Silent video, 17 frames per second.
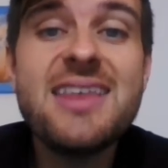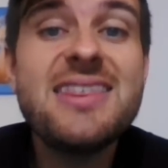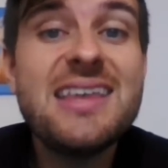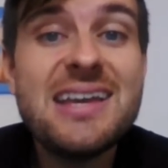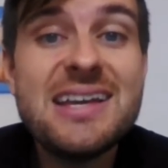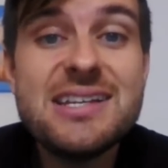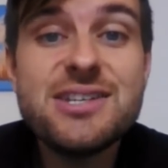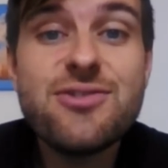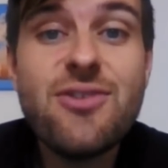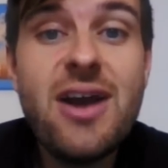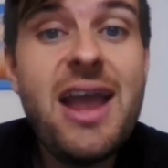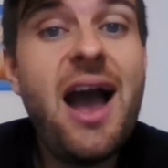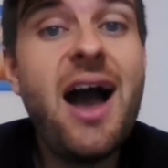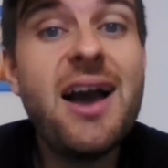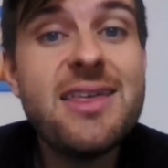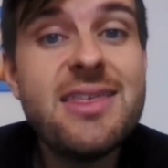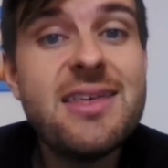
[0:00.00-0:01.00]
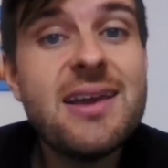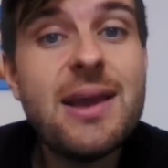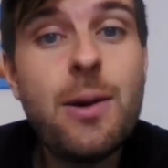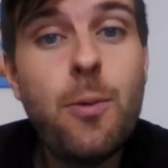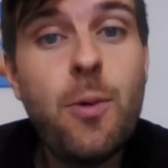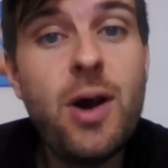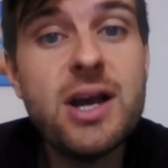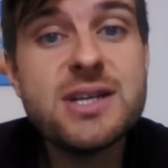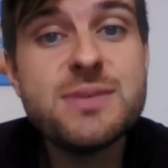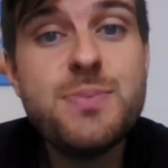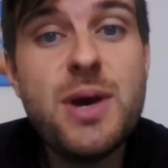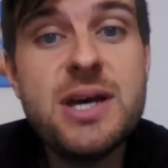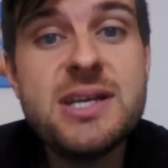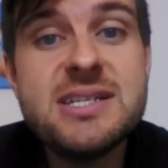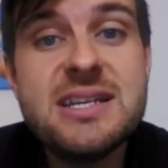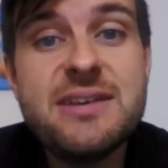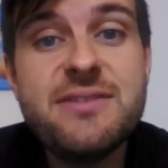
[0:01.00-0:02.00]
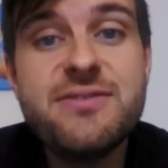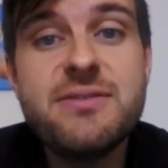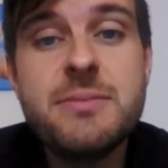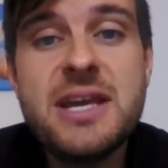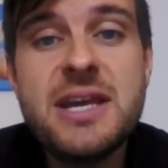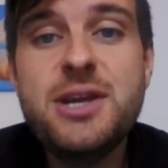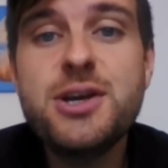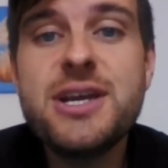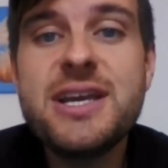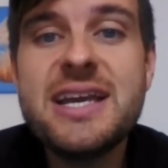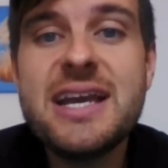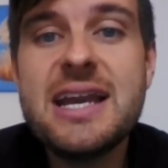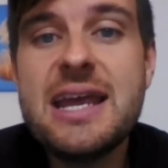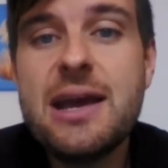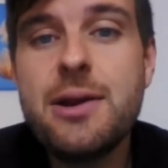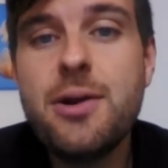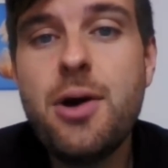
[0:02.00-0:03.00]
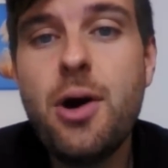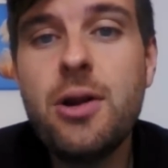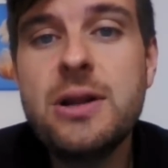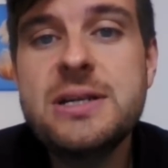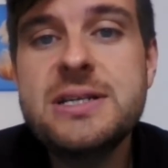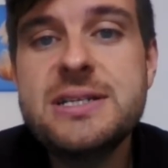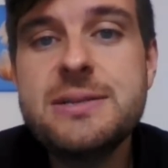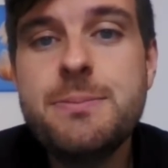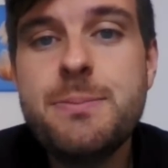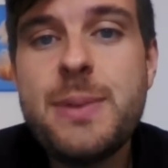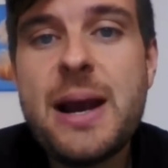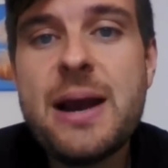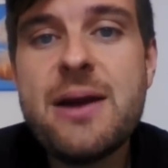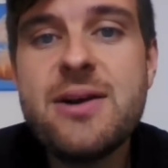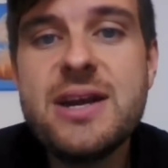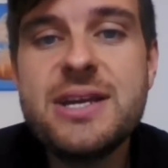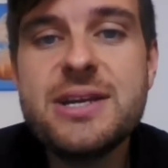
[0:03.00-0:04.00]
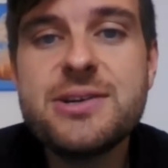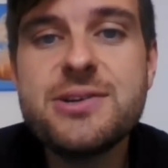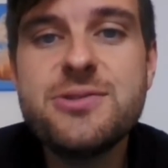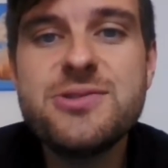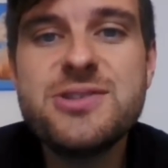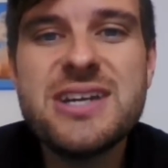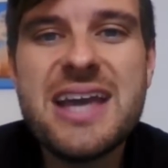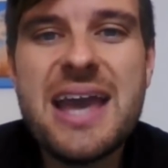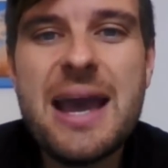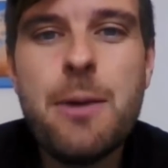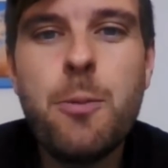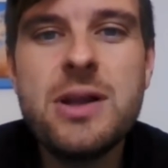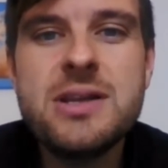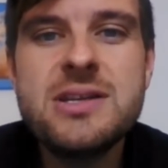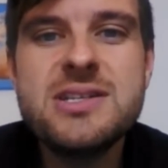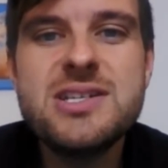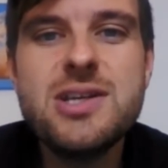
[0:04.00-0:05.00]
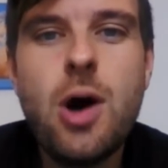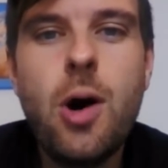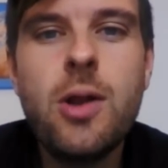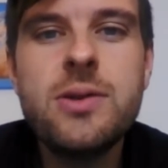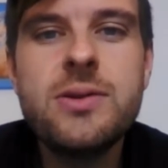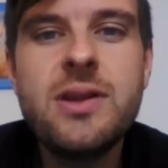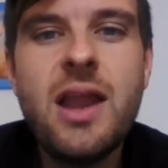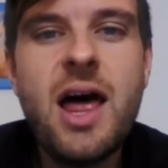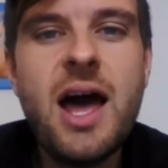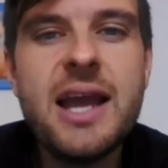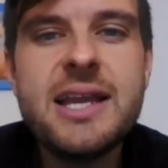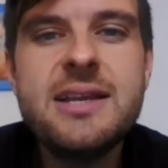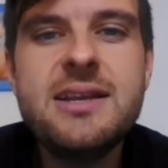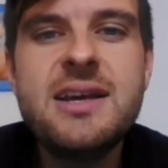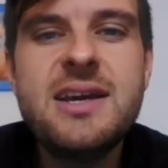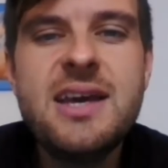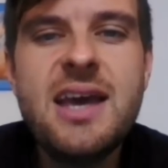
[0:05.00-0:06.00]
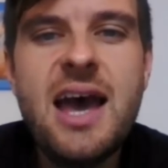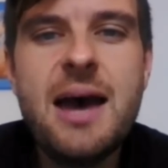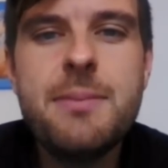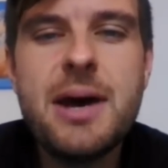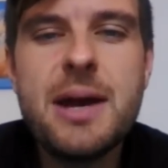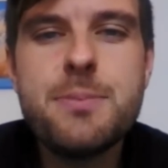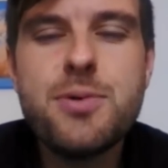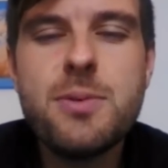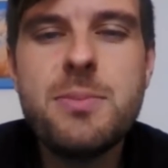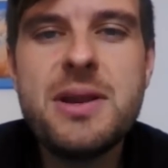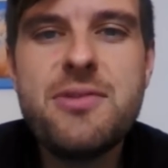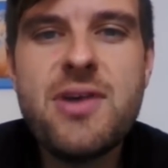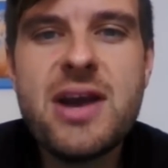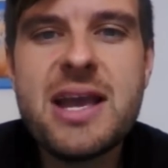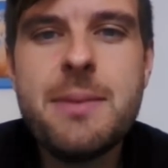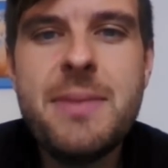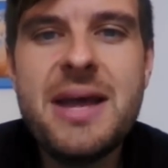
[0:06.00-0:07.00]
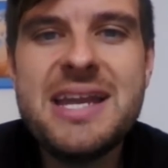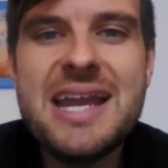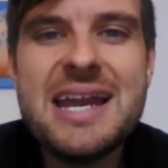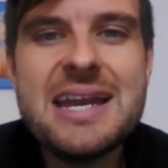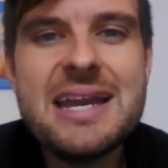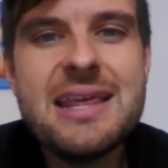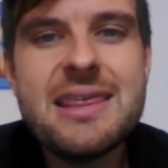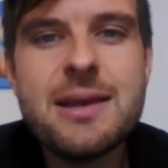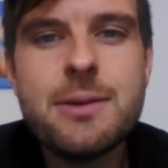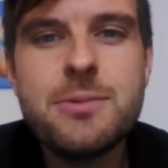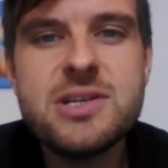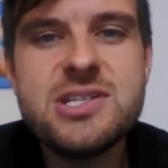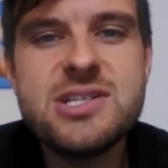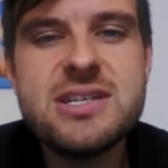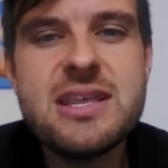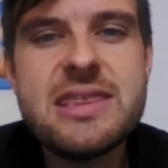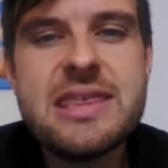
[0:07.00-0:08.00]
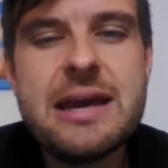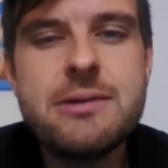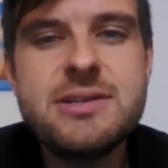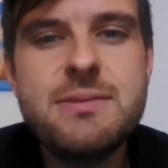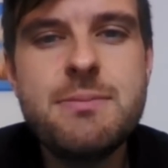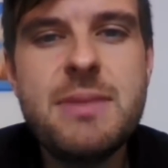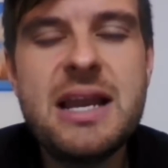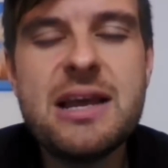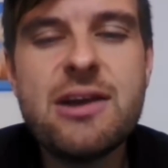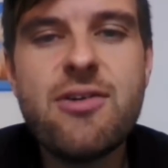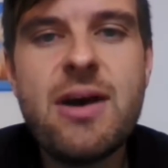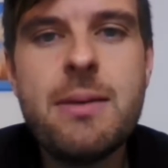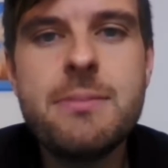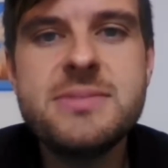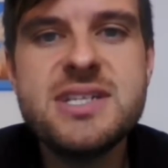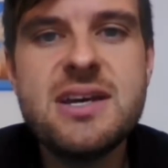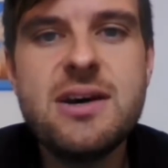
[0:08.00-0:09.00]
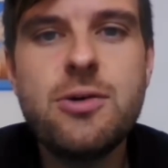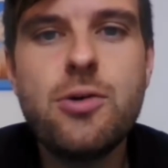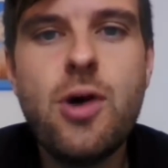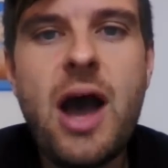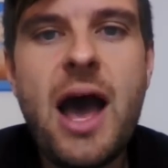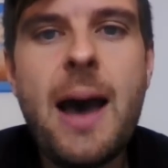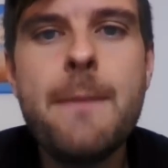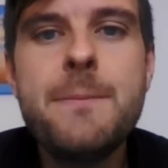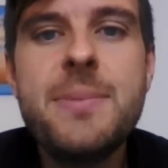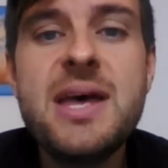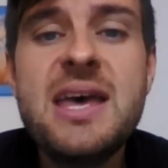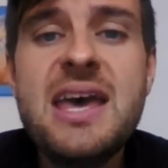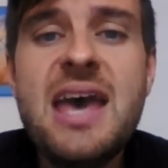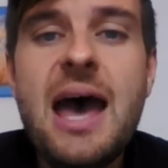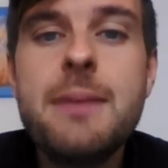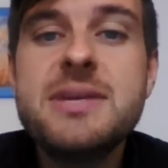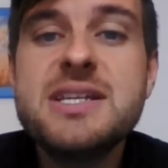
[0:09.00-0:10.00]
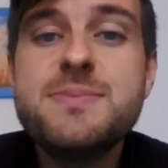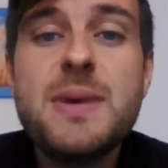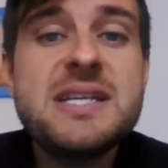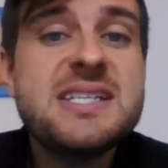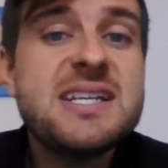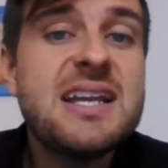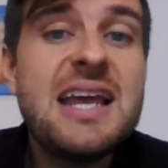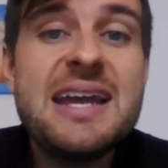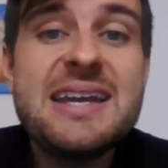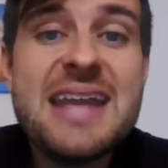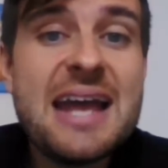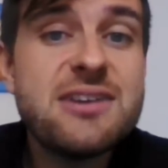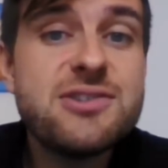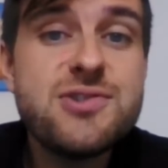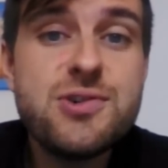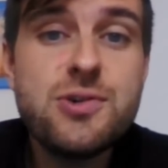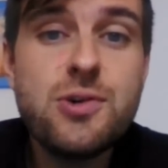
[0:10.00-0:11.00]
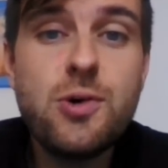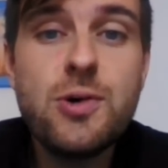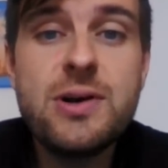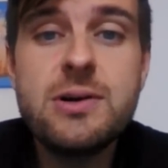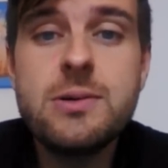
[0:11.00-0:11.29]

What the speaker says: I think it's great. I think it works personally for me. You can get it in Holland and Barrett. You can also get ones online. I'd probably recommend anything which is 1,000 milligrams or up. It's basically a natural